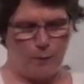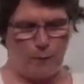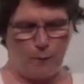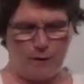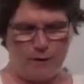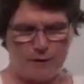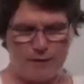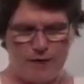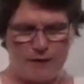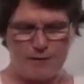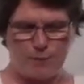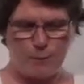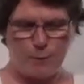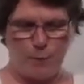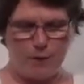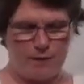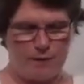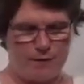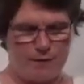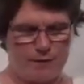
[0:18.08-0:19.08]
Realize
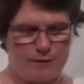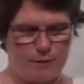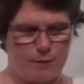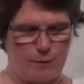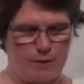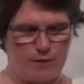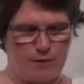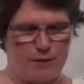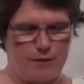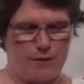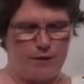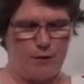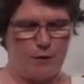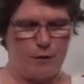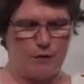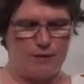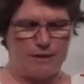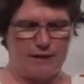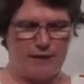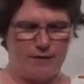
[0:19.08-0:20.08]
oneness with it in
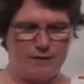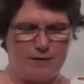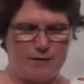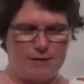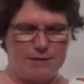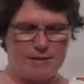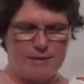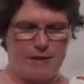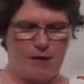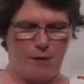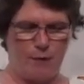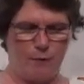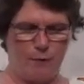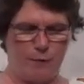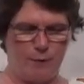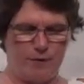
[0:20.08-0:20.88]
your deathless self